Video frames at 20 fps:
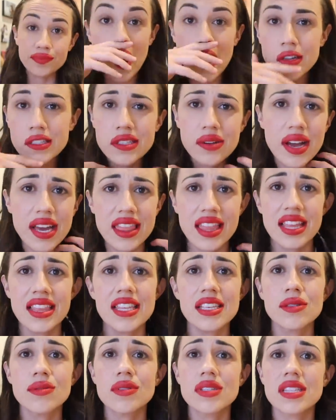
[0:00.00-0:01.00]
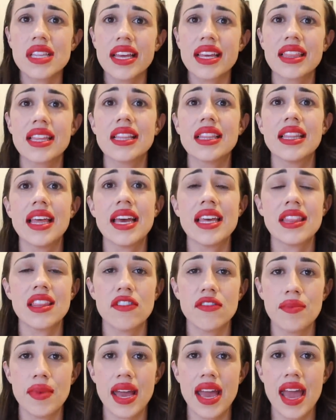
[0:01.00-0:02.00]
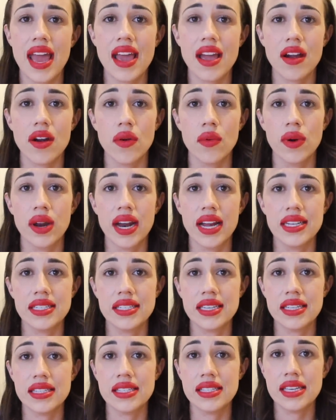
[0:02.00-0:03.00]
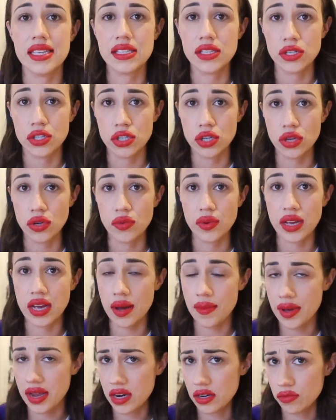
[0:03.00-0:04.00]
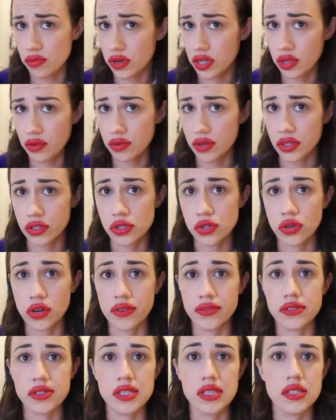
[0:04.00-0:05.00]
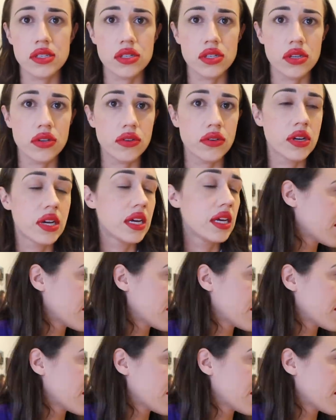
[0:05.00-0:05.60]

Also, I think this was like the length of my hair when I did season two. We cut my hair really, really short for season two.